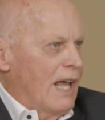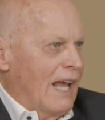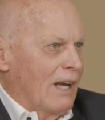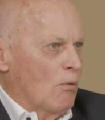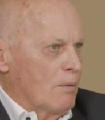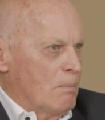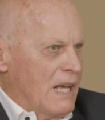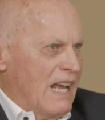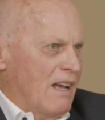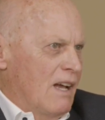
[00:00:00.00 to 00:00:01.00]
And it would
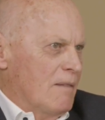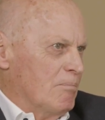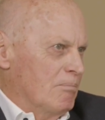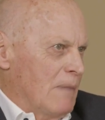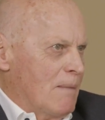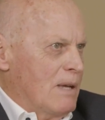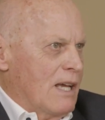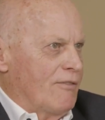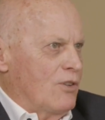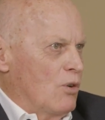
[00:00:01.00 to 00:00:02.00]
be maybe
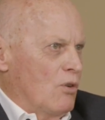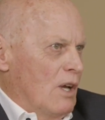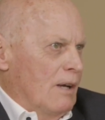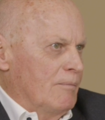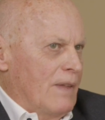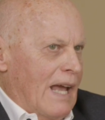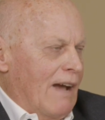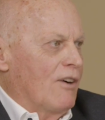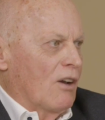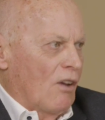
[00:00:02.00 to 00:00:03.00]
if you
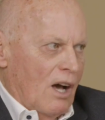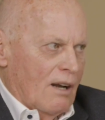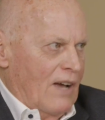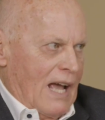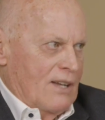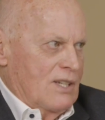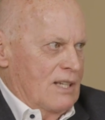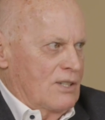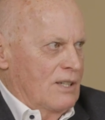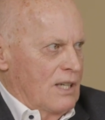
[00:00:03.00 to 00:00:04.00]
have a lot of
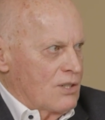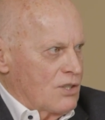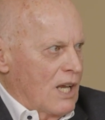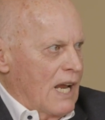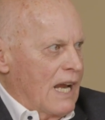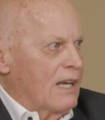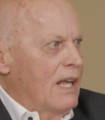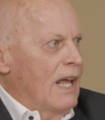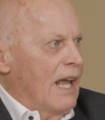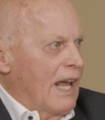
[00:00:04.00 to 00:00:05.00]
assets in the estate
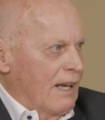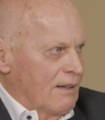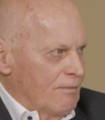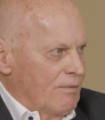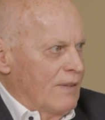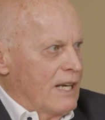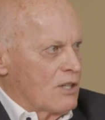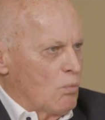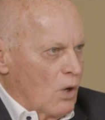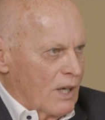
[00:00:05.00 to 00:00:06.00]
and they
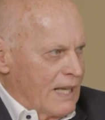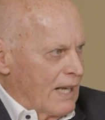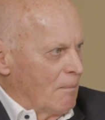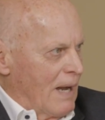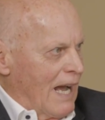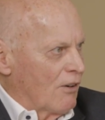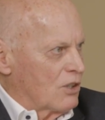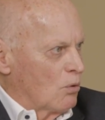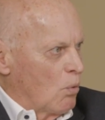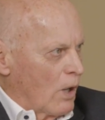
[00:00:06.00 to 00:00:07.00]
just want to get them
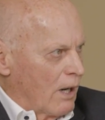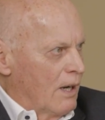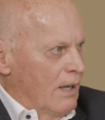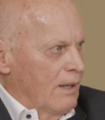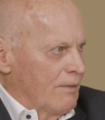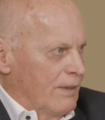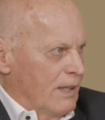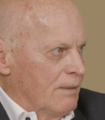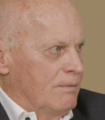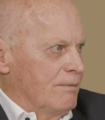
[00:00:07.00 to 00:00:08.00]
out to where
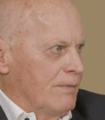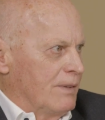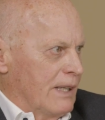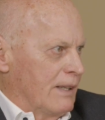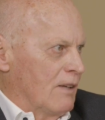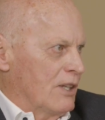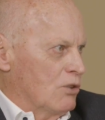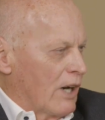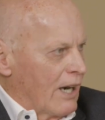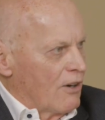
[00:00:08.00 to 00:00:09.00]
the
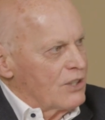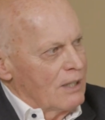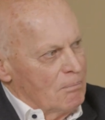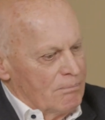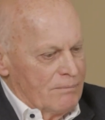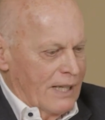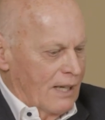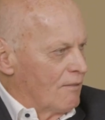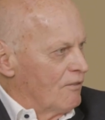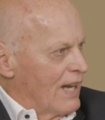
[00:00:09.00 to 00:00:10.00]
individual heirs can
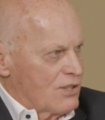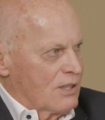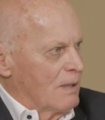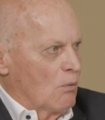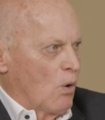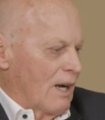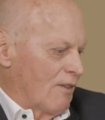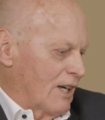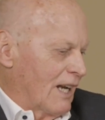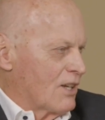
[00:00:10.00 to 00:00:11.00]
invest them in
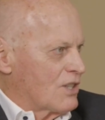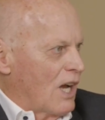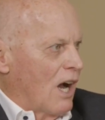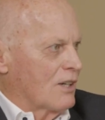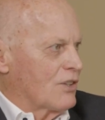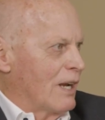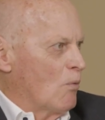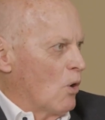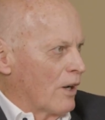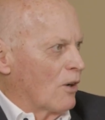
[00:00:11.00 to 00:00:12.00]
whatever kind of stocks they
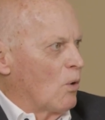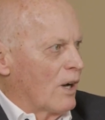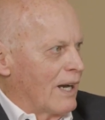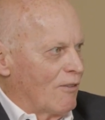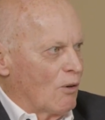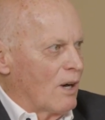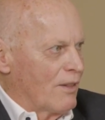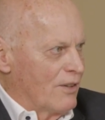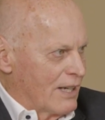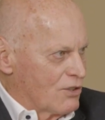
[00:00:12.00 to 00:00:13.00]
want or whatever,
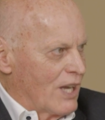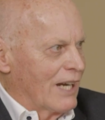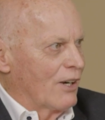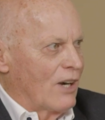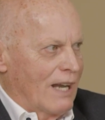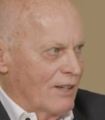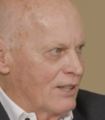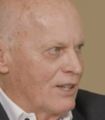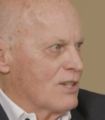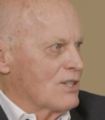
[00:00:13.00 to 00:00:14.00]
rather than executor having
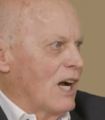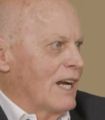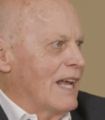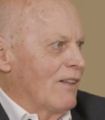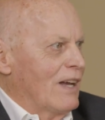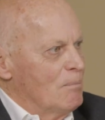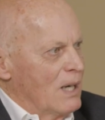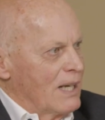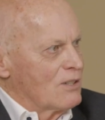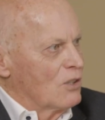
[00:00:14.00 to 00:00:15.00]
to decide how that
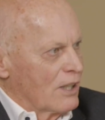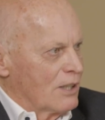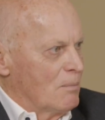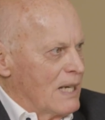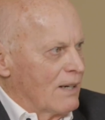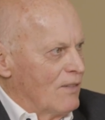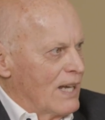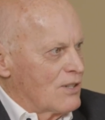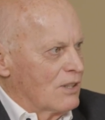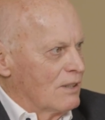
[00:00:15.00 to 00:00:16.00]
money is going to be
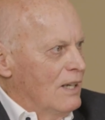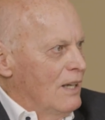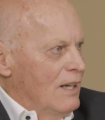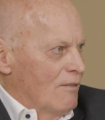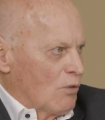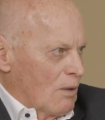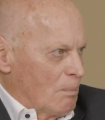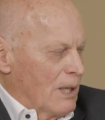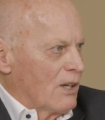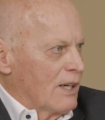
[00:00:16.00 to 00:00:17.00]
invested for a
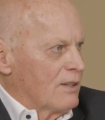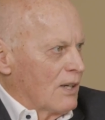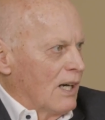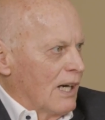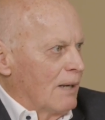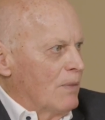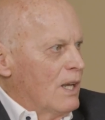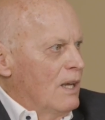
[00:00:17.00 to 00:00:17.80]
period of time.